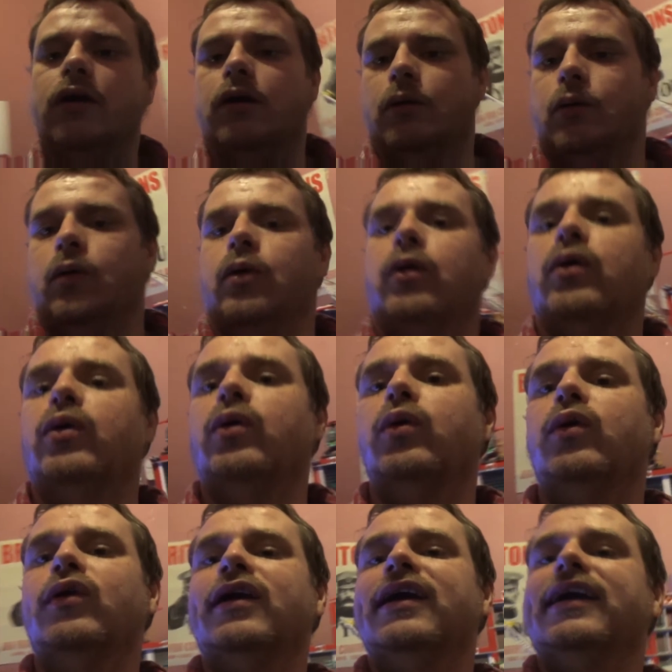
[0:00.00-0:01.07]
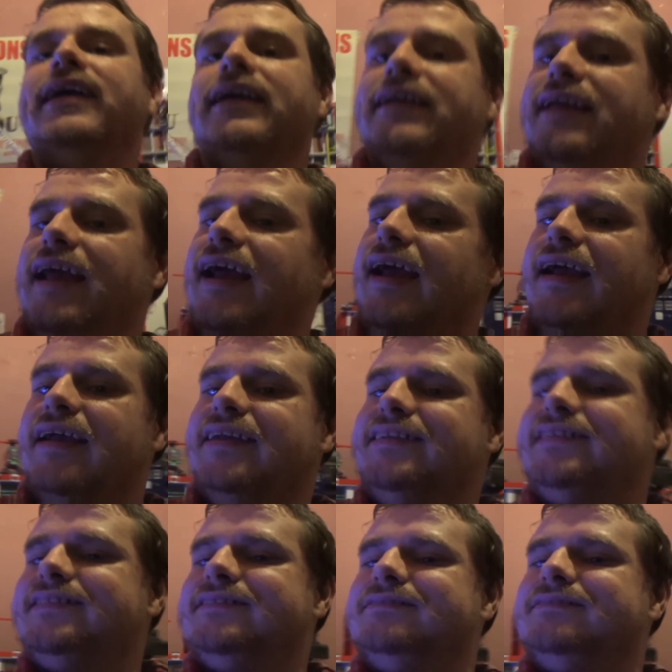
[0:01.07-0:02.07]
Oh yes.